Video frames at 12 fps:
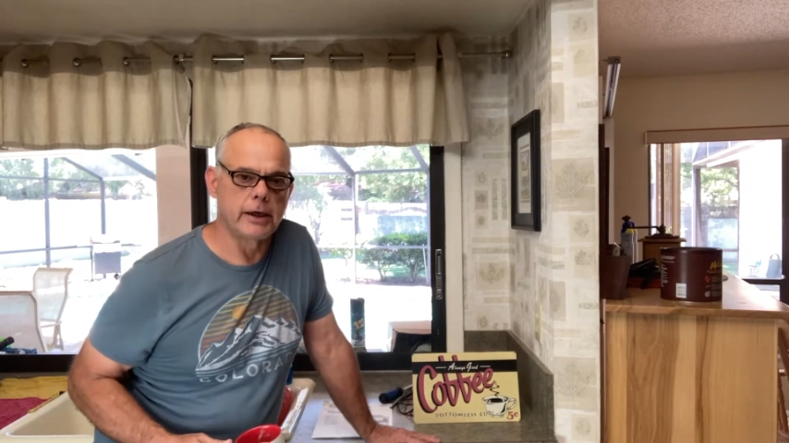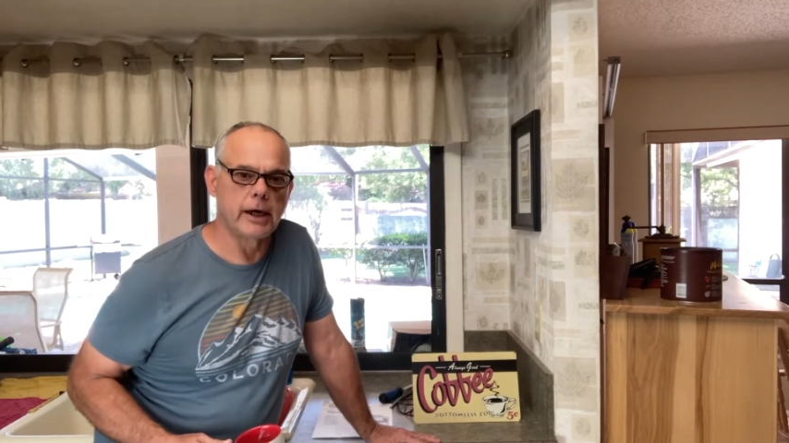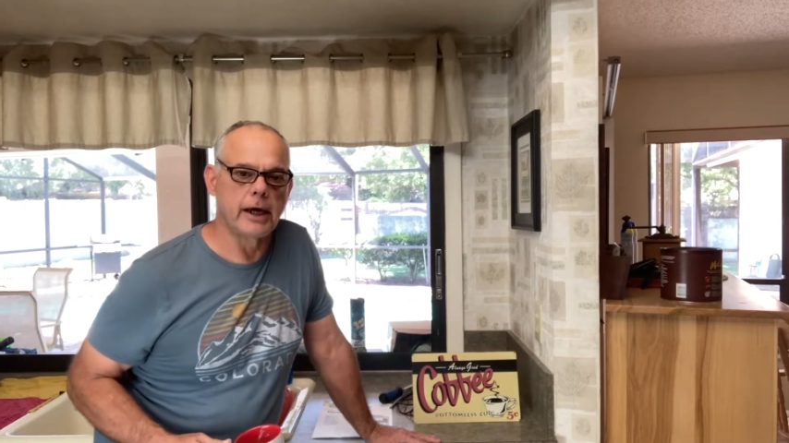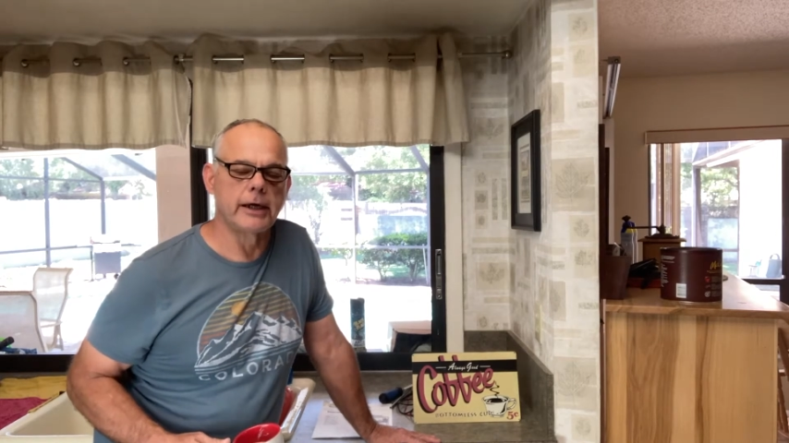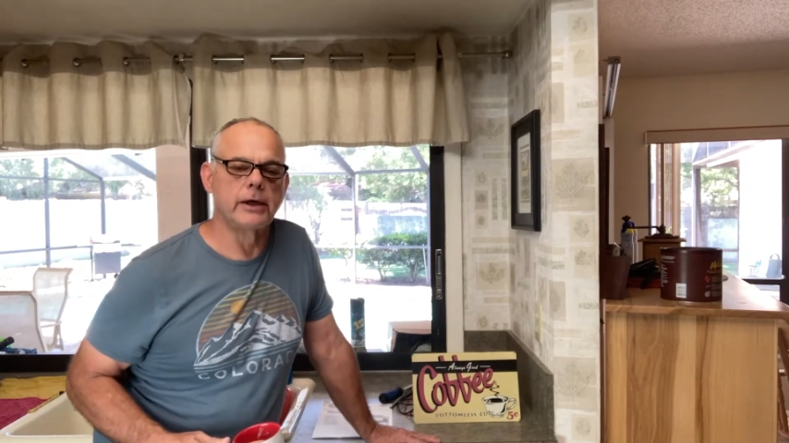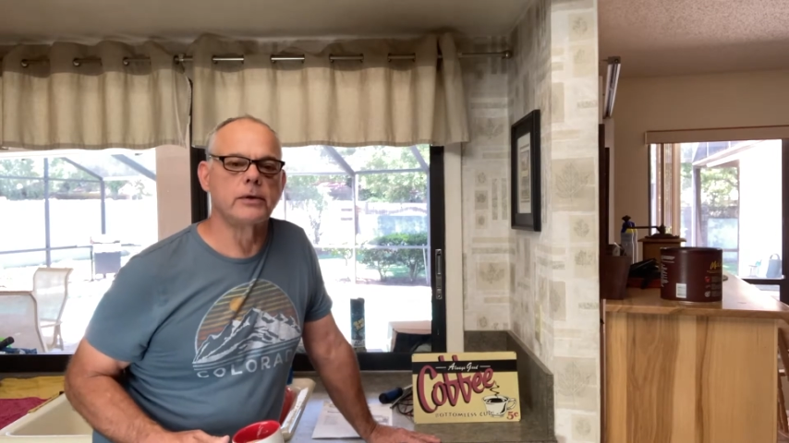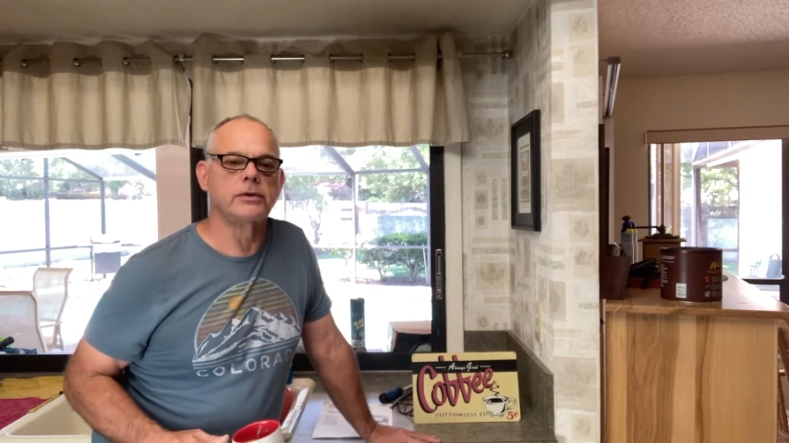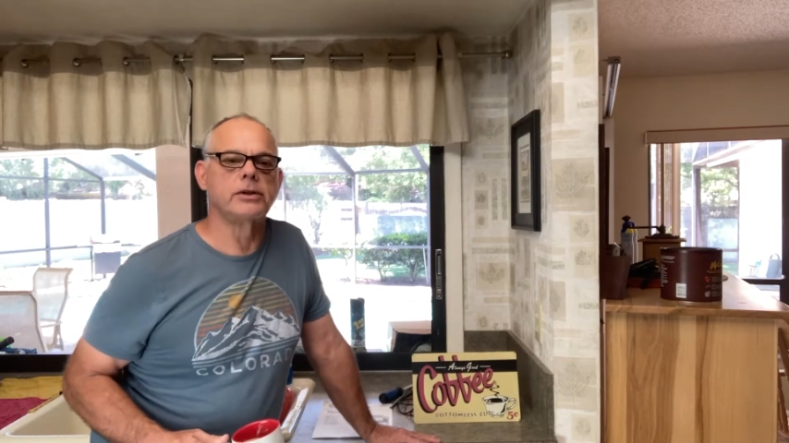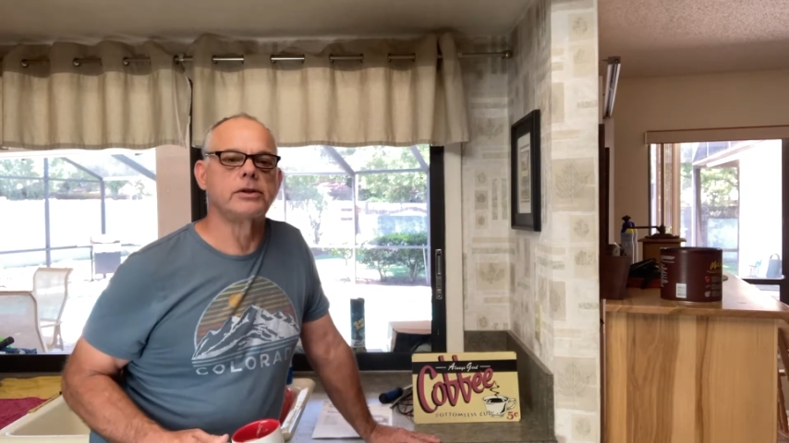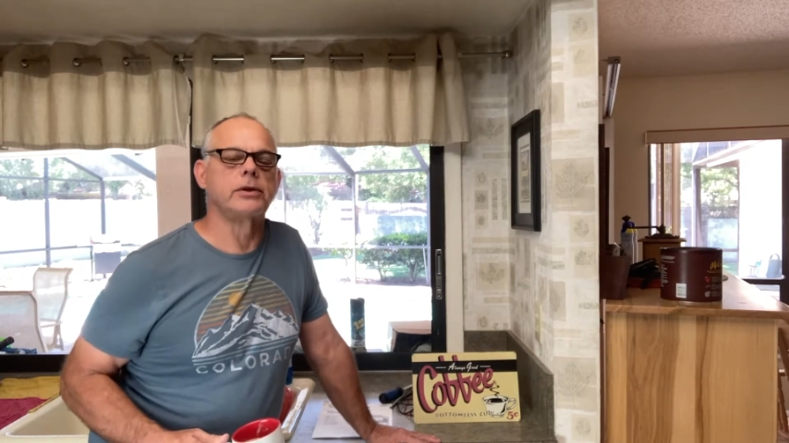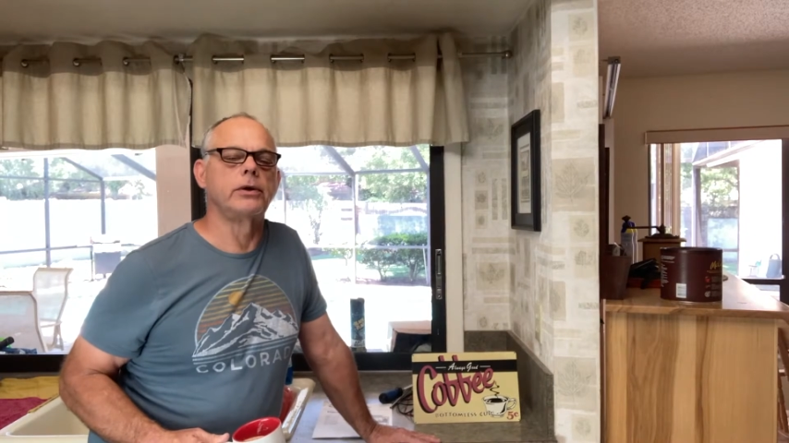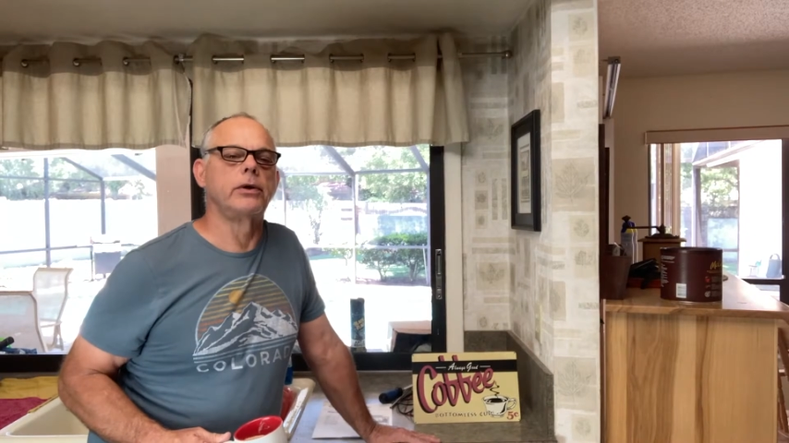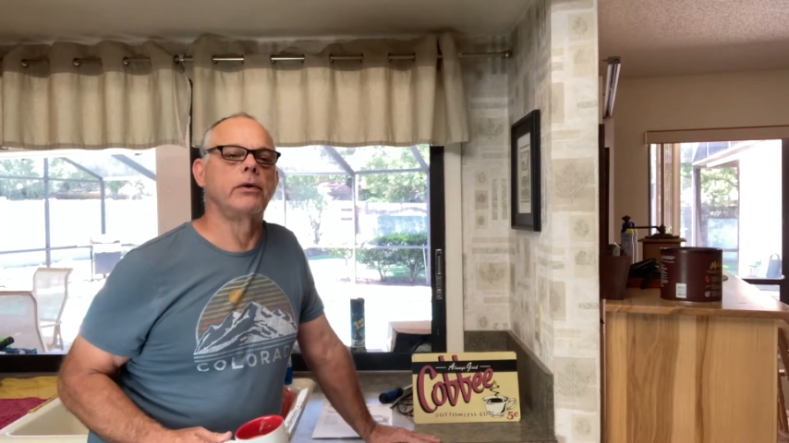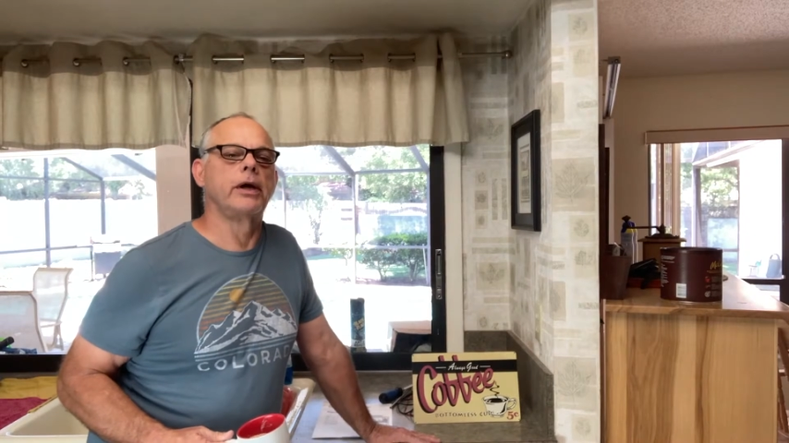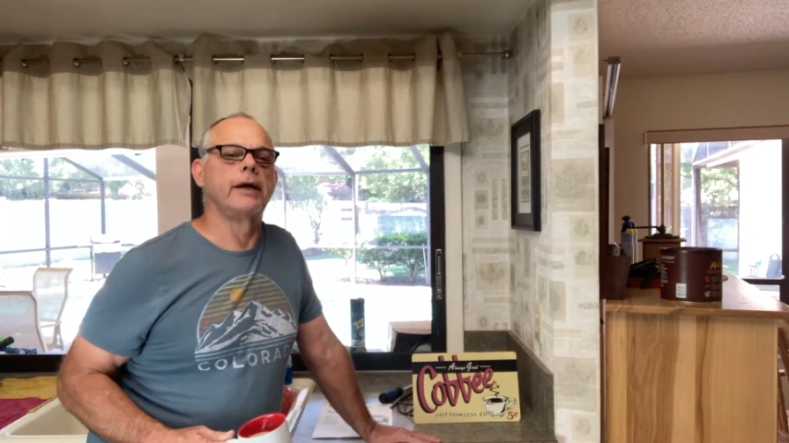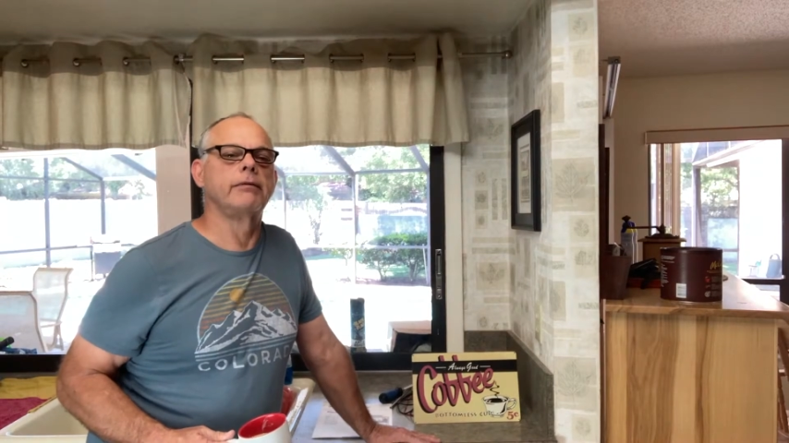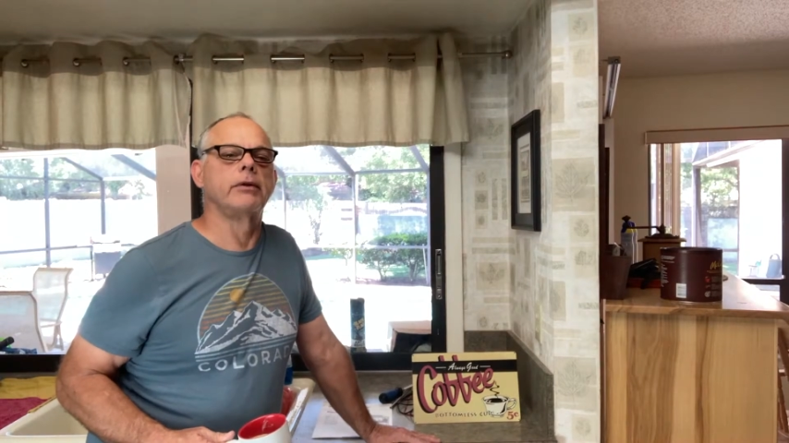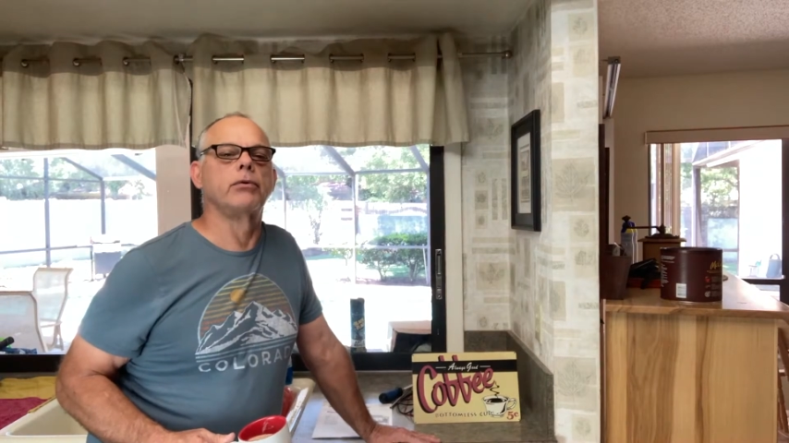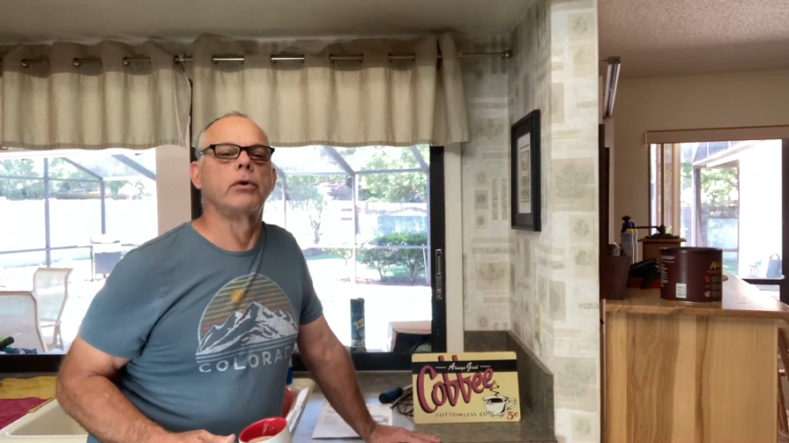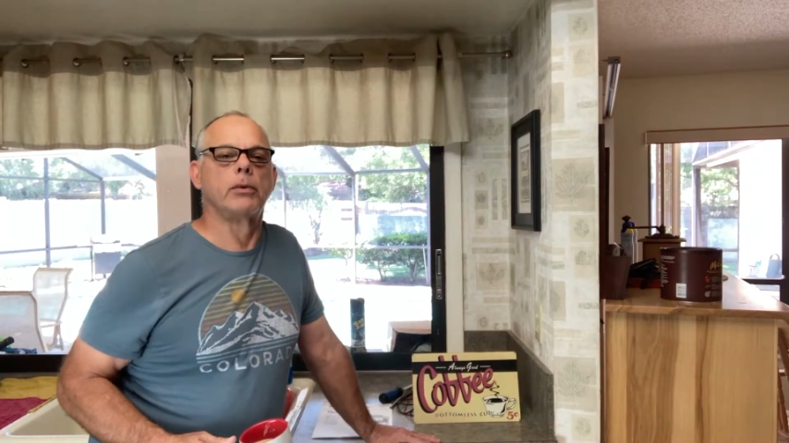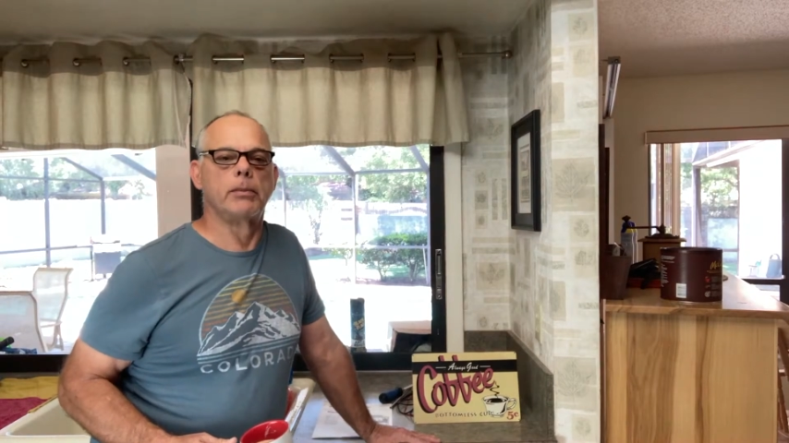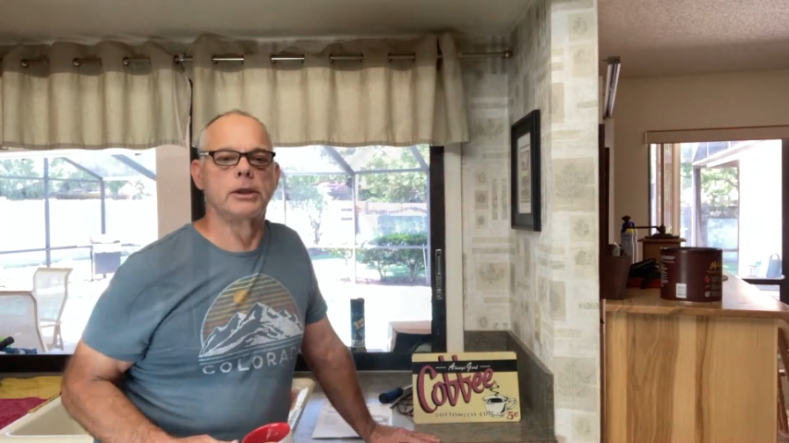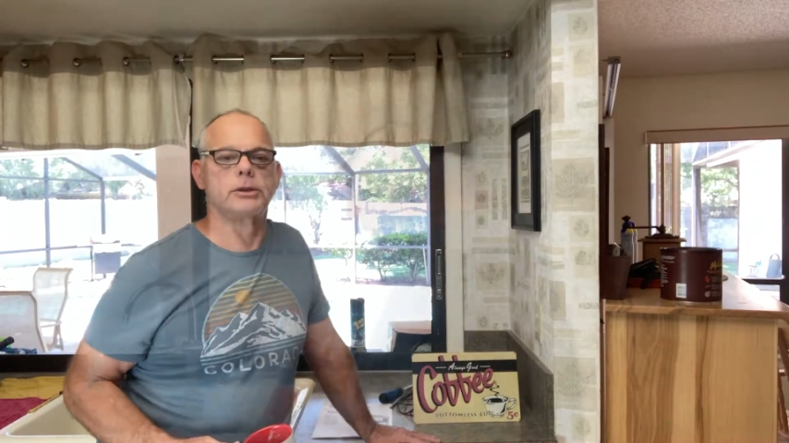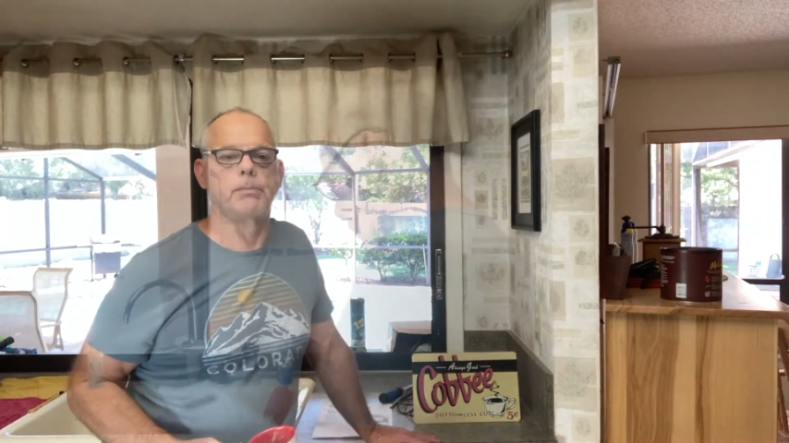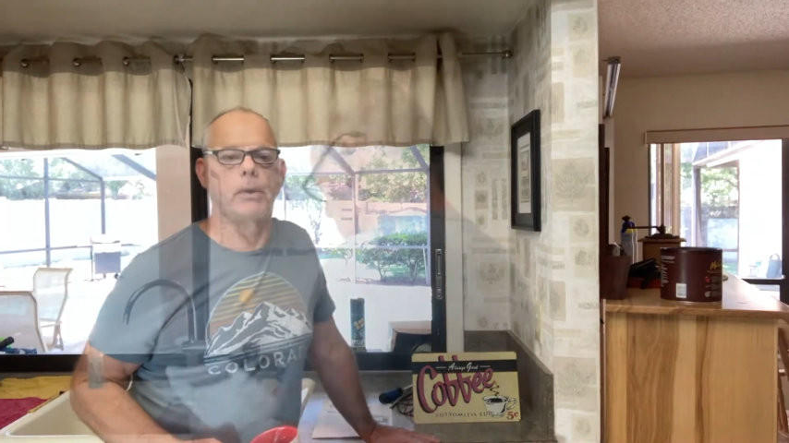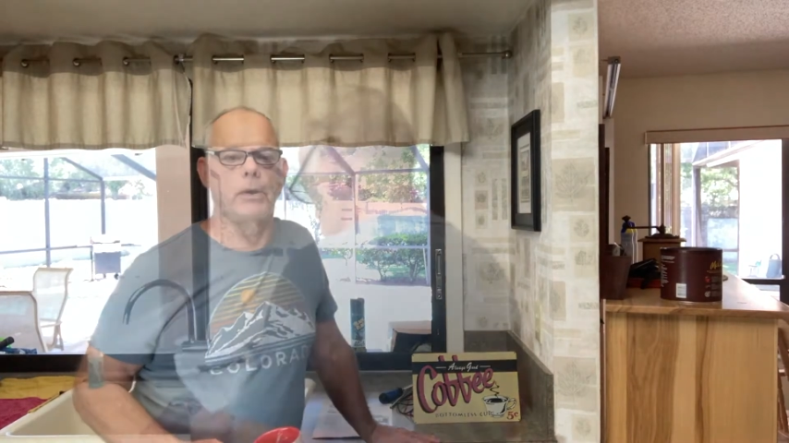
diagnose it so you don't have to throw a bunch of